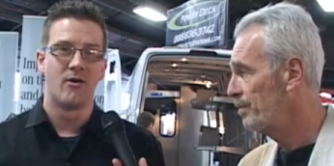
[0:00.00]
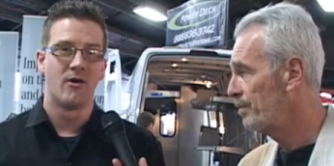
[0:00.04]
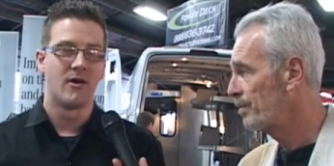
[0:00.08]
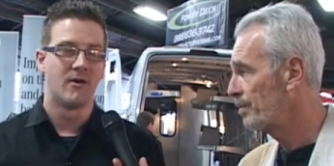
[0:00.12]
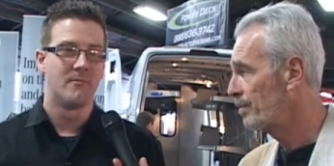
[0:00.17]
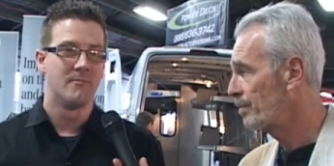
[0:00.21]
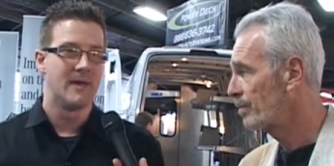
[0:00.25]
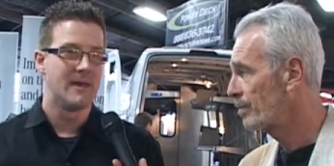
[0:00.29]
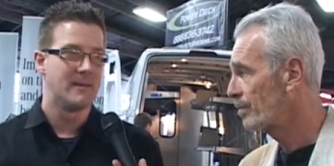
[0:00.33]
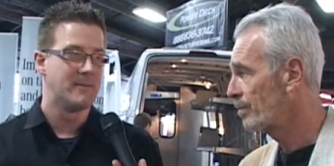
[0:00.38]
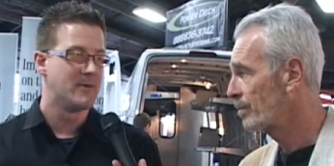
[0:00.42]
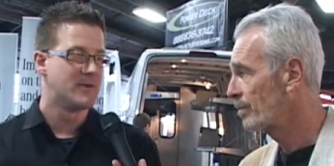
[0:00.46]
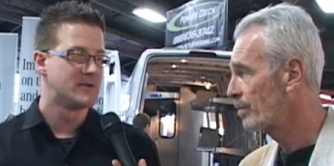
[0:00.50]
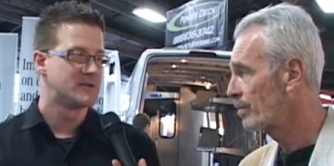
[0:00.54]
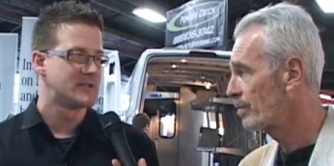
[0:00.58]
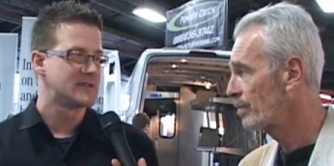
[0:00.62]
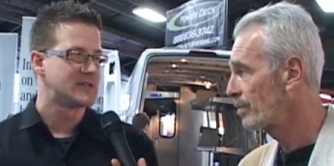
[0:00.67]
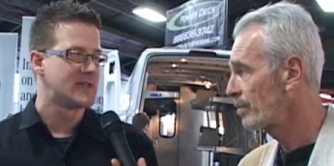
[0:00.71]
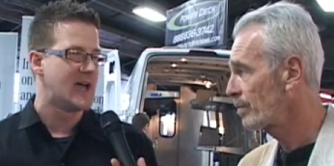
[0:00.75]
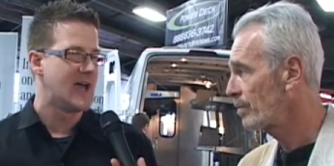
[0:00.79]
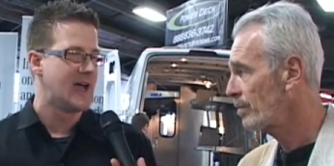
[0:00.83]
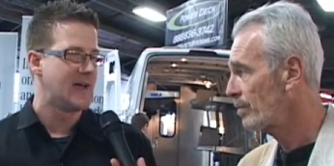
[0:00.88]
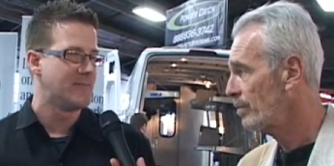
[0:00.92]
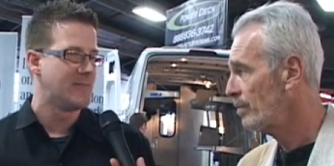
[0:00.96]
Speaker 1: or maybe there's a
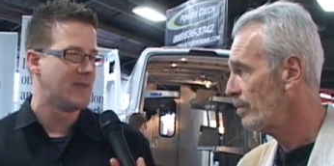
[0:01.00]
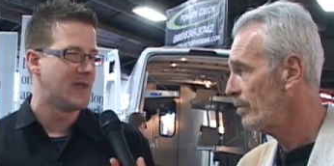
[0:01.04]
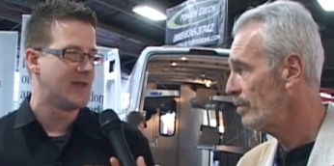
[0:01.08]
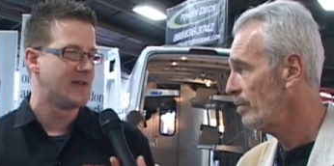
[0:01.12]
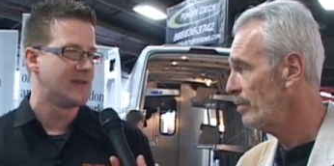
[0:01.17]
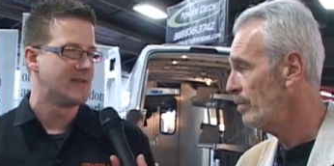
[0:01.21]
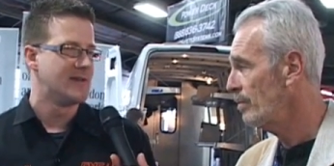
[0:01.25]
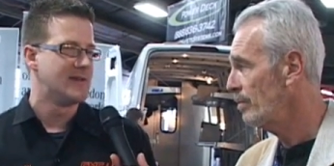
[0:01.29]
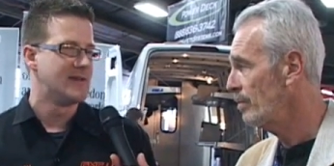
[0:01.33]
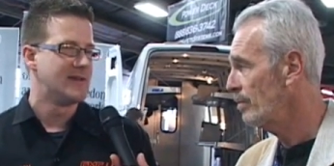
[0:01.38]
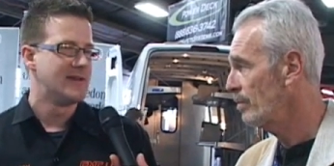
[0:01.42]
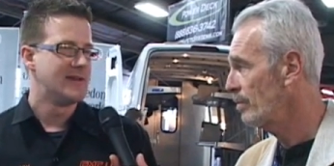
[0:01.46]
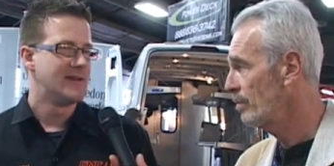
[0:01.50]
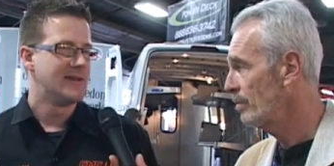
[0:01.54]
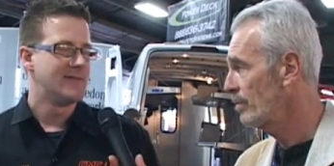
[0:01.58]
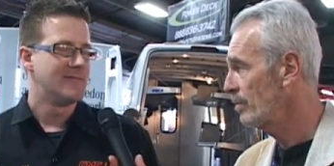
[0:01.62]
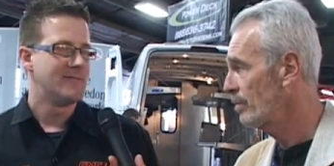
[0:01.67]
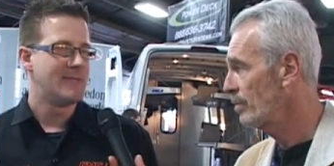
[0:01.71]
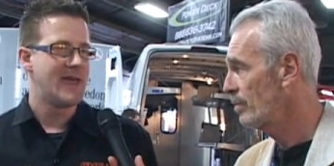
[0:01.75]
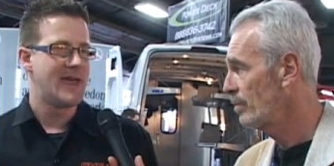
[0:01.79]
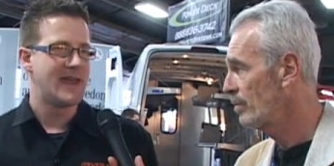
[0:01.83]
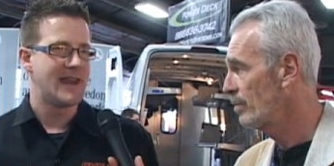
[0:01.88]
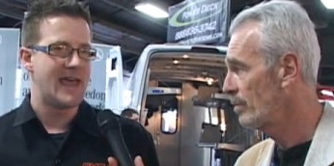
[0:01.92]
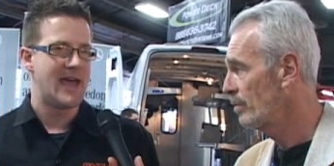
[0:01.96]
time that,
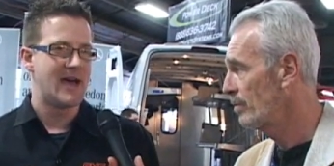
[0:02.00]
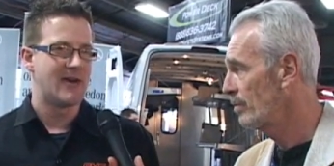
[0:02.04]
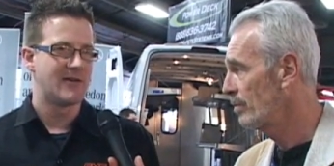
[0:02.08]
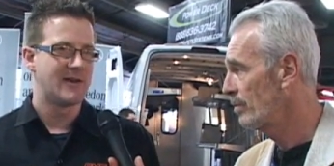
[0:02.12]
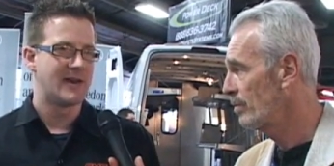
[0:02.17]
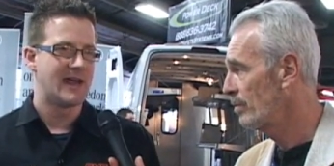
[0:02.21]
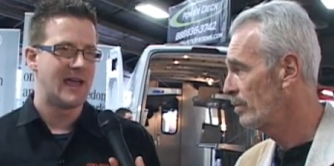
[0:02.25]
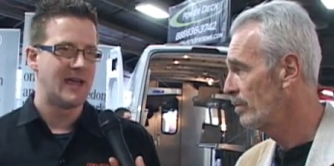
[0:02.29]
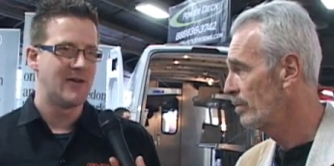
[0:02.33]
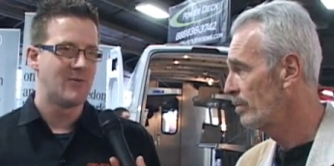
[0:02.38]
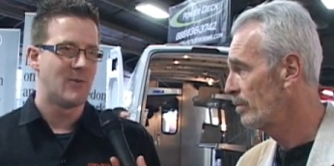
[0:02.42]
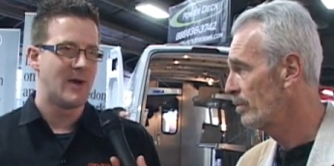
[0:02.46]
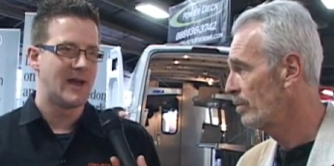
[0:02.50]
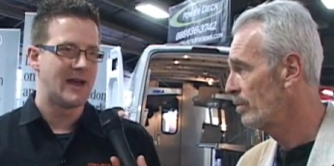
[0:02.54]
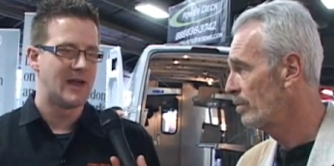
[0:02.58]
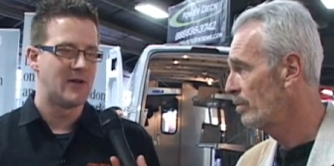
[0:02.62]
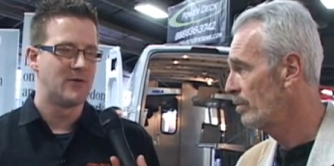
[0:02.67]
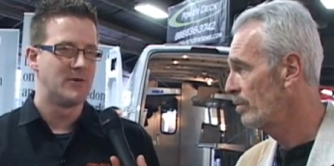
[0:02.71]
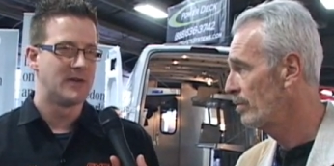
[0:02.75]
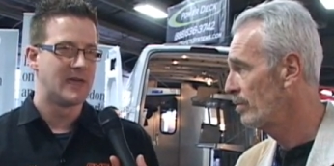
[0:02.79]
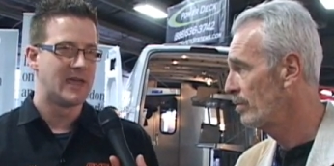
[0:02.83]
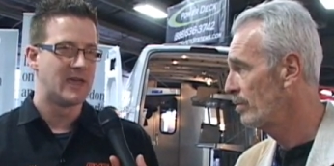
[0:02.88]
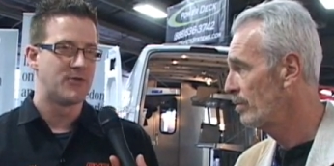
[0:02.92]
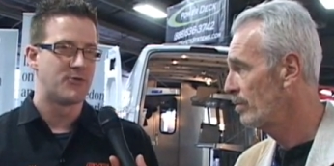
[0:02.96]
man, why did I
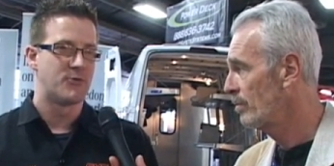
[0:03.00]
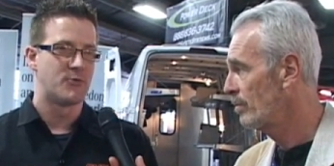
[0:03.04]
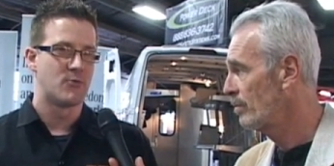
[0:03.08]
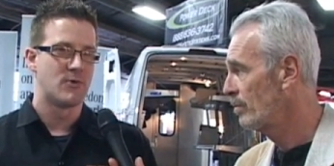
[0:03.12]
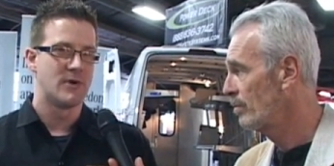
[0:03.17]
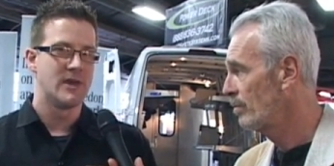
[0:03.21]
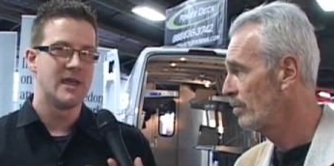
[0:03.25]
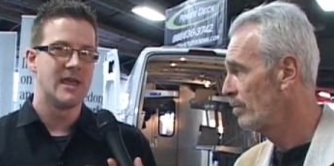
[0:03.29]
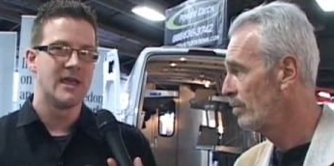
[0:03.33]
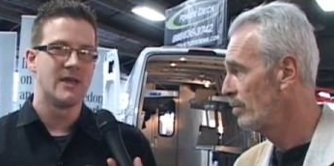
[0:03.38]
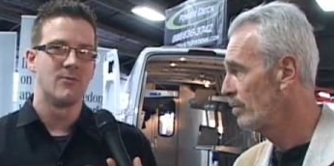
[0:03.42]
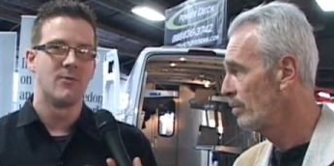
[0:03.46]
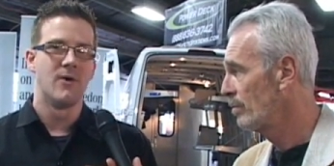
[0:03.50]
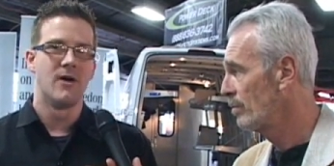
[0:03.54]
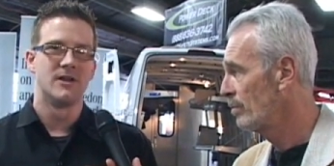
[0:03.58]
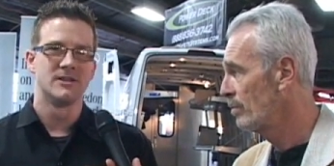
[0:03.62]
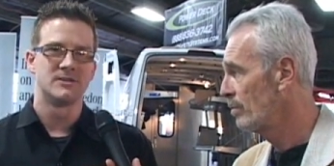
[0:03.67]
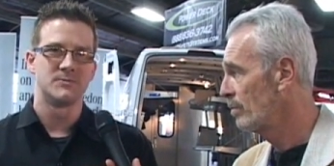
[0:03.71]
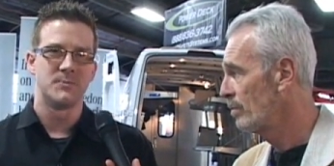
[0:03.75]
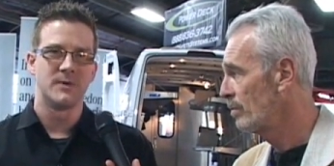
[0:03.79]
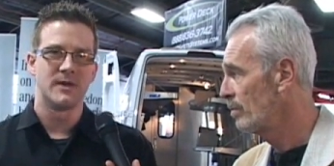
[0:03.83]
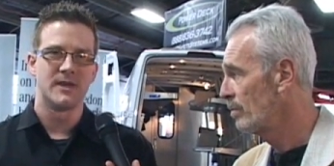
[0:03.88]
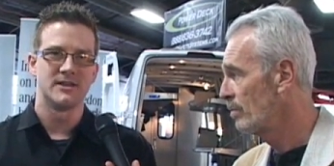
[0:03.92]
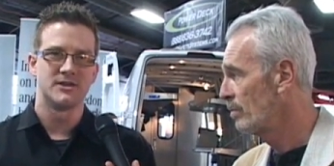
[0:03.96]
only get 3? Well,
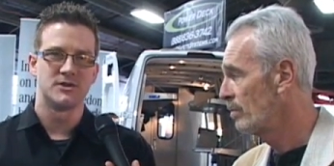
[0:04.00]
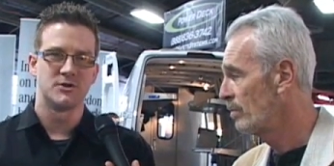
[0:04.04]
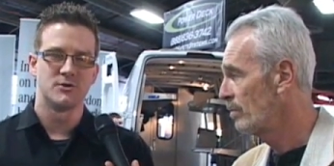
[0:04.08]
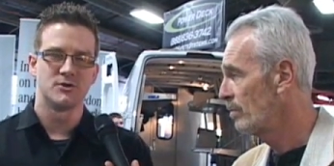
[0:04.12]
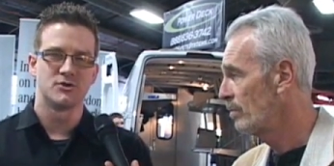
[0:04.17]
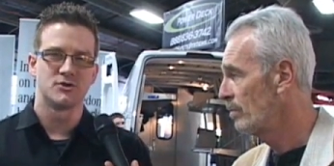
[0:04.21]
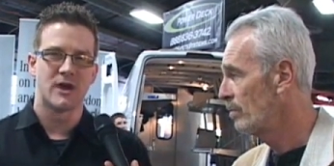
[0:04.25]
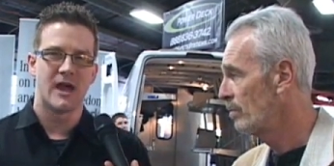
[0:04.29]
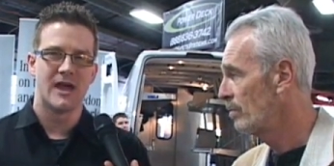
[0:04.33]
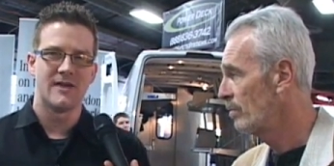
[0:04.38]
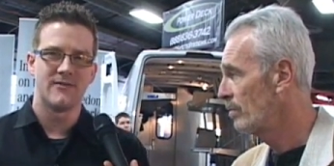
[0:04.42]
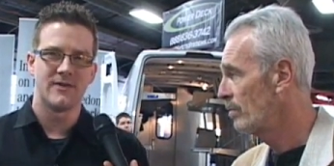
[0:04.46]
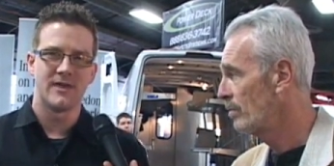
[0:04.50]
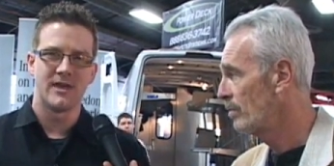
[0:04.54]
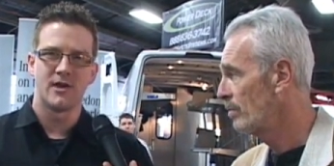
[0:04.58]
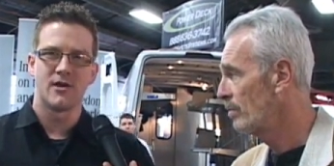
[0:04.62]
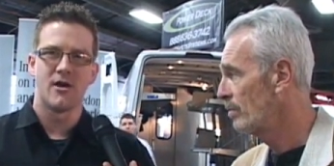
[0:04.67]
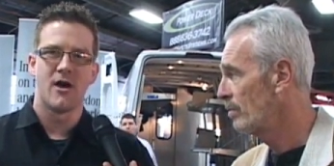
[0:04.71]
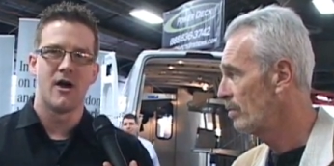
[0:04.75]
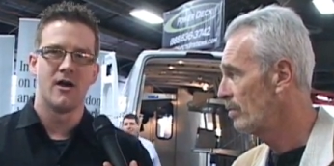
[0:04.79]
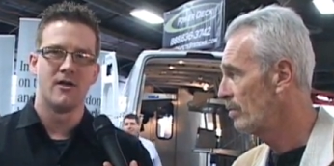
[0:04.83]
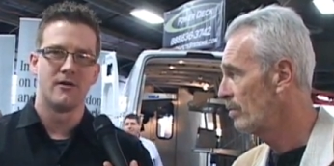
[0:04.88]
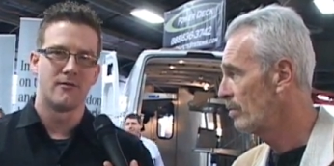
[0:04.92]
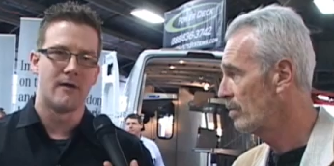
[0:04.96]
it's because you were driving in
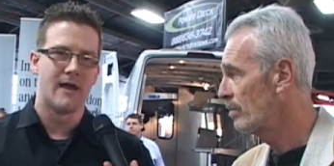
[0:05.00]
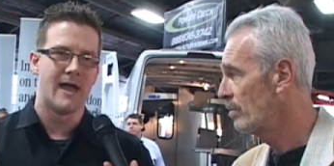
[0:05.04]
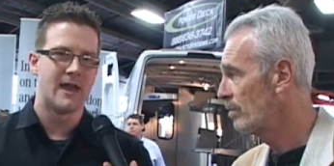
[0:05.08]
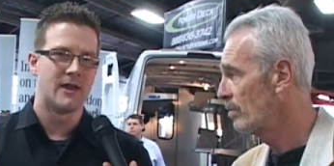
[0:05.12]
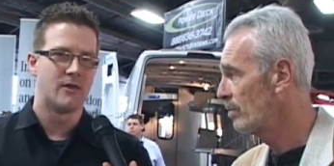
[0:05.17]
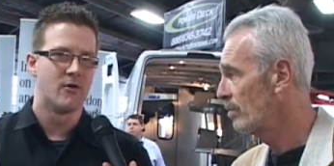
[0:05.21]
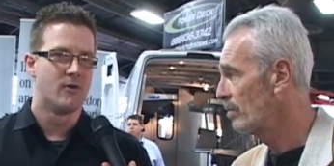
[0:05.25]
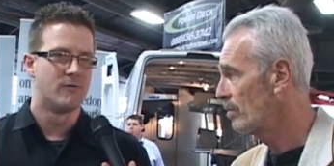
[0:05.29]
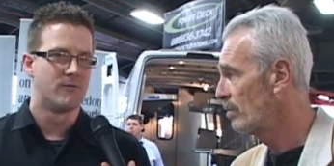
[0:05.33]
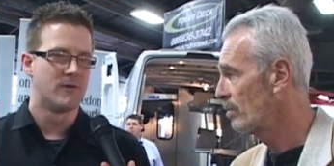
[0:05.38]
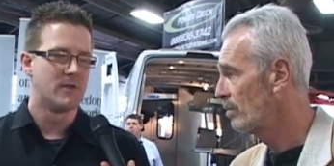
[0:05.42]
Colorado